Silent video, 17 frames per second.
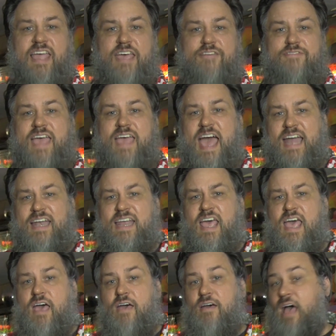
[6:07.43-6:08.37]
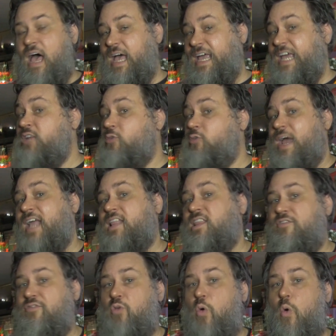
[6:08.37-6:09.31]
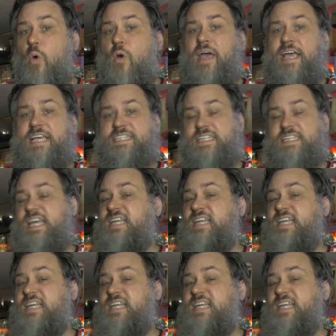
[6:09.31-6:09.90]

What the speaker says: They've got interactive toys